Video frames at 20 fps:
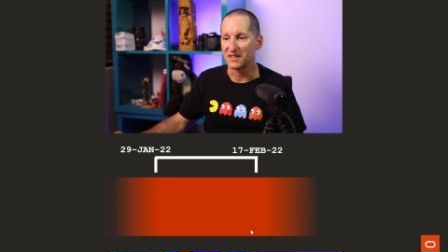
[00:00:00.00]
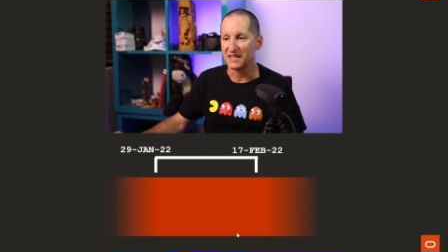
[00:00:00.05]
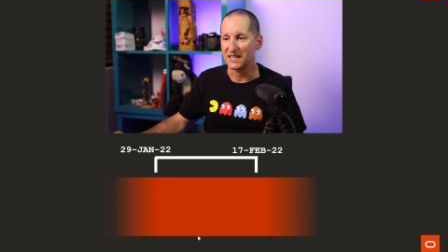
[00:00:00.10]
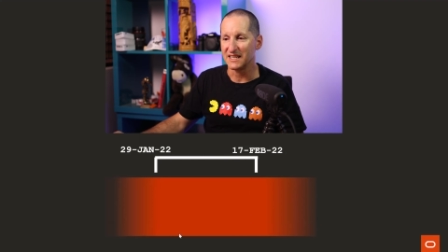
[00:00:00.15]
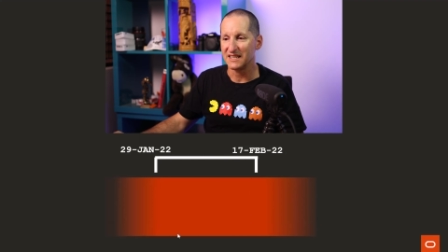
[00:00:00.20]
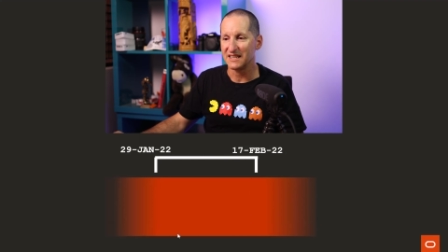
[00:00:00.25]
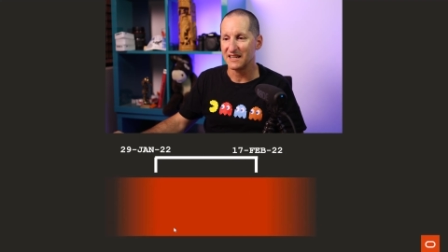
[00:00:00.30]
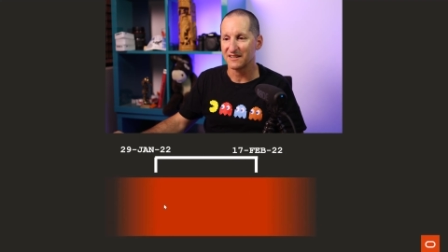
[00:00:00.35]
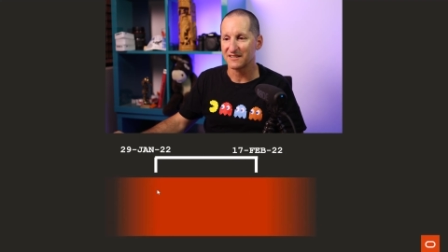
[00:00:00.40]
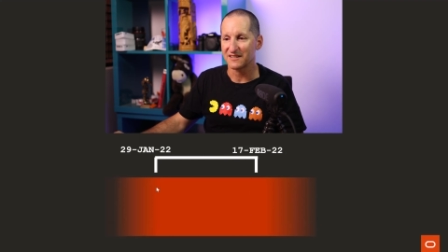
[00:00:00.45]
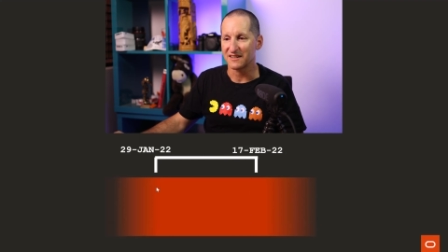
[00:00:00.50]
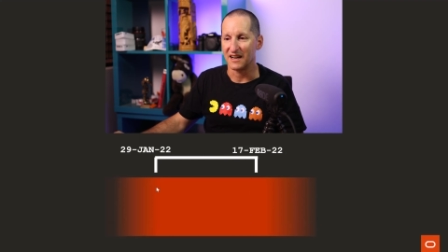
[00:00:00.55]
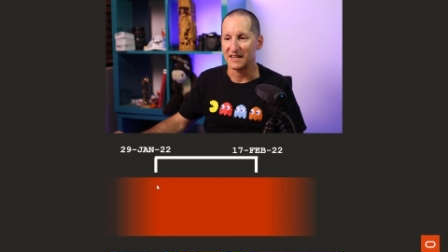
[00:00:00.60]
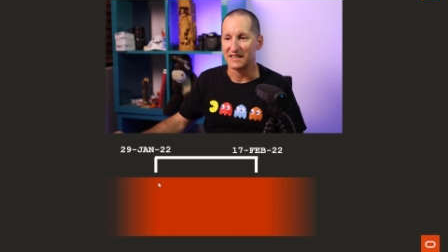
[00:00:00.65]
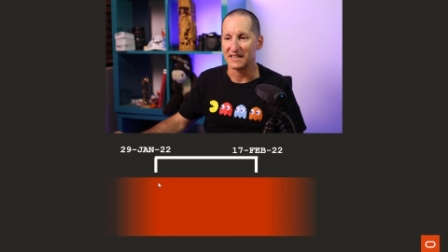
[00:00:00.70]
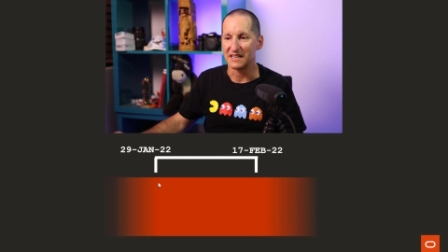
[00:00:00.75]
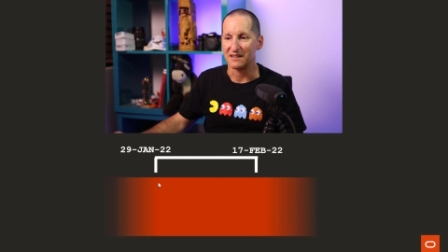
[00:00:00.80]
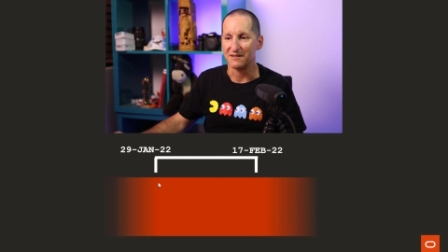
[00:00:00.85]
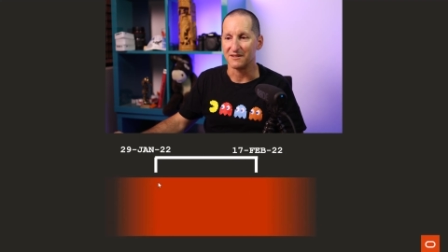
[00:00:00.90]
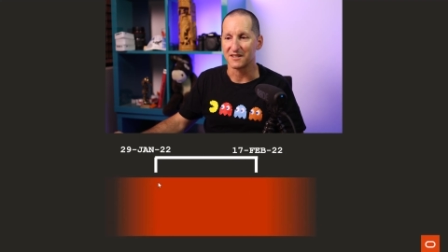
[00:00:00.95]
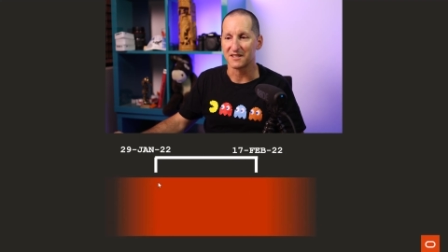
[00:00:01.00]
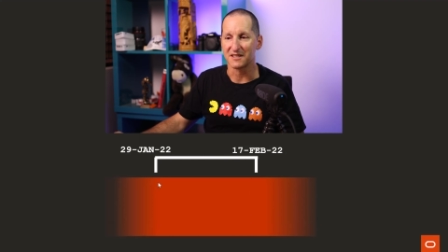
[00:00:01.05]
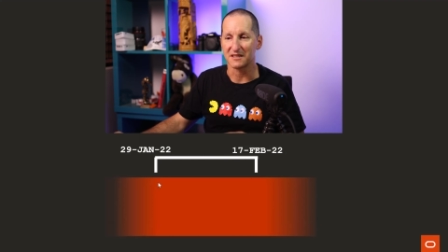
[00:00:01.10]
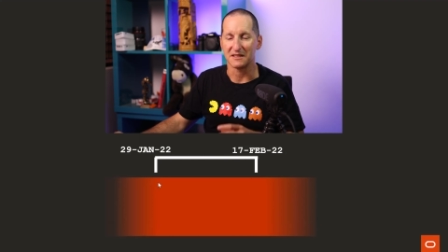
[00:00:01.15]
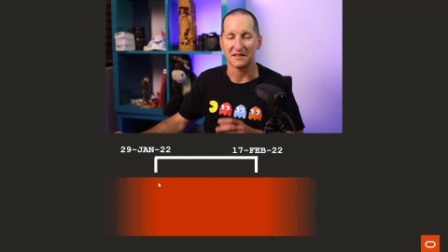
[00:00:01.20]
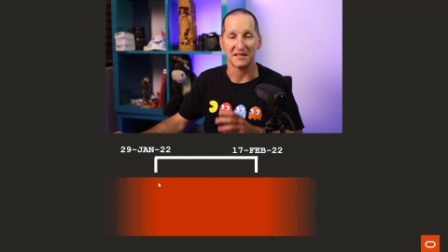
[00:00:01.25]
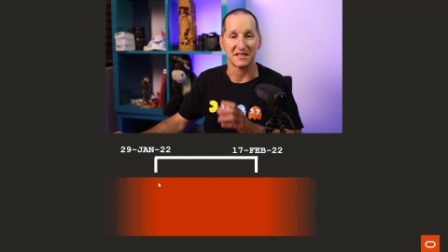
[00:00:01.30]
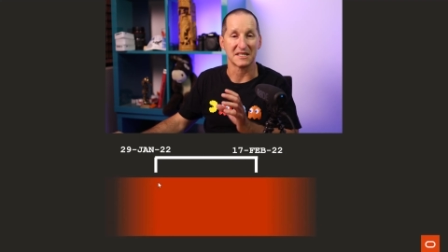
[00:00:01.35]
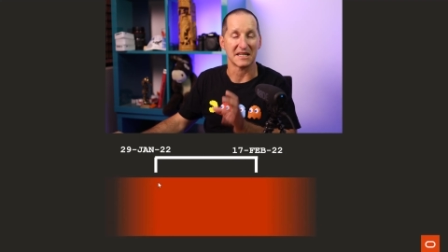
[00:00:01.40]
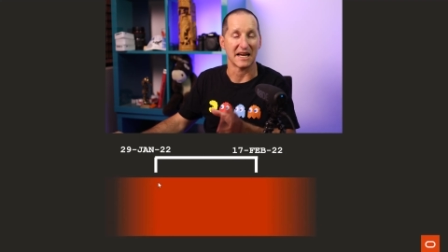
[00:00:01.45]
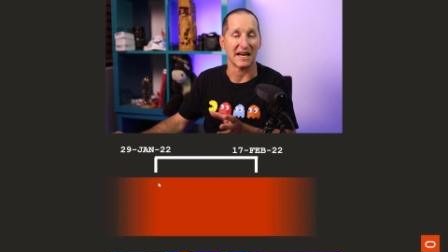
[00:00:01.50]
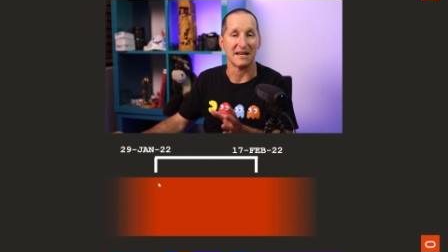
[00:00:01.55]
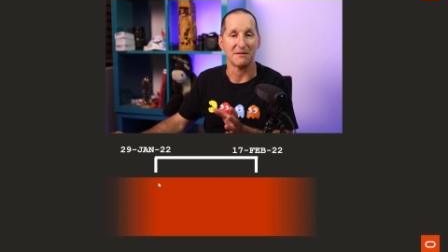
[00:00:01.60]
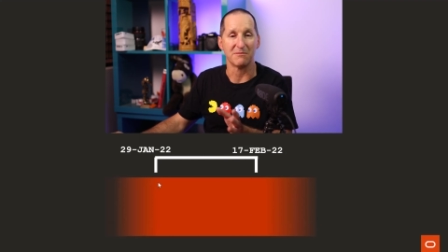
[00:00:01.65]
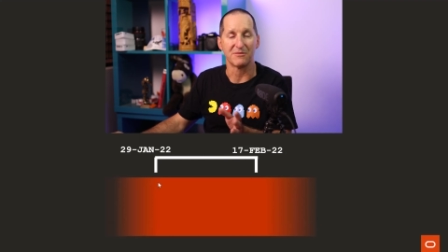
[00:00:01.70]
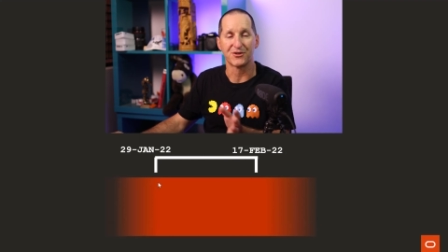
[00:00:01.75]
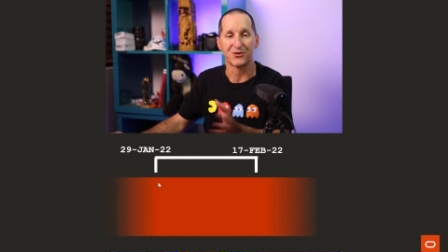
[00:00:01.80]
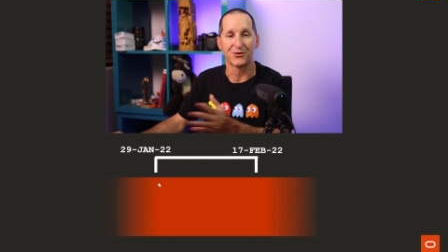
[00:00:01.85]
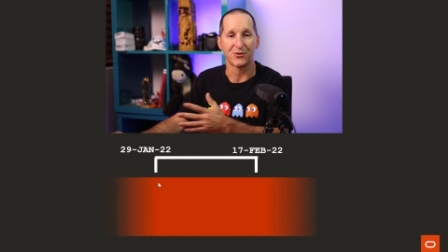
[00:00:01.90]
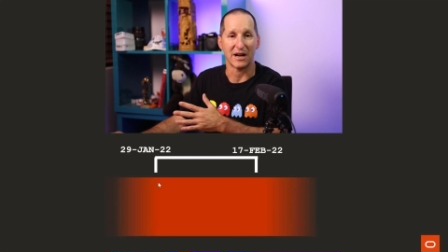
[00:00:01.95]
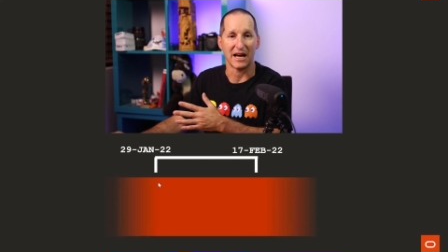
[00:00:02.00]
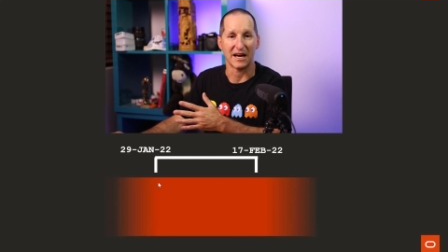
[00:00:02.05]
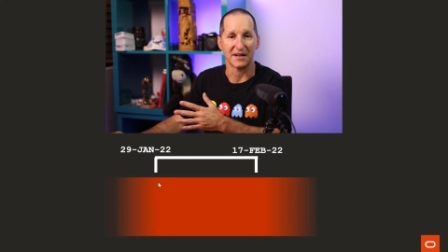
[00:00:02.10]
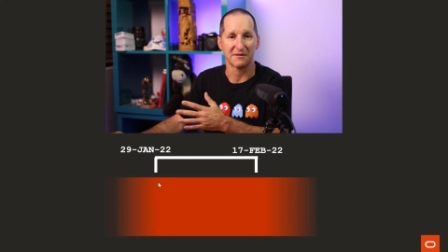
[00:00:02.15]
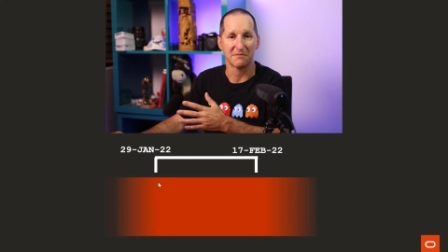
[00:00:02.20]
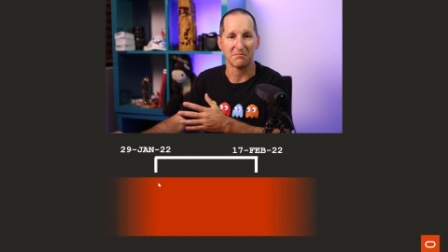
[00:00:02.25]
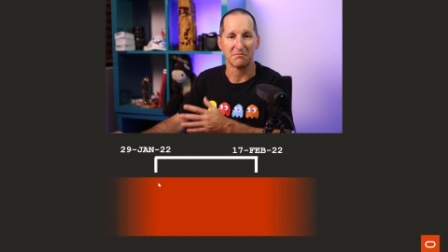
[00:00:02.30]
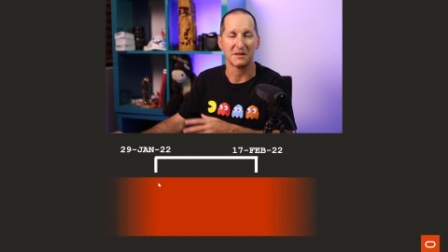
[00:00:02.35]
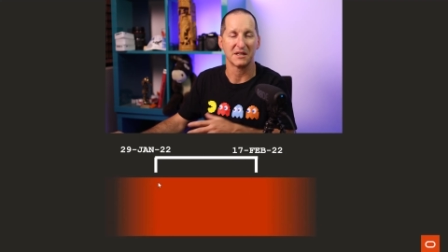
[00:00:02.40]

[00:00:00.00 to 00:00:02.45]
inside here is the same throughout.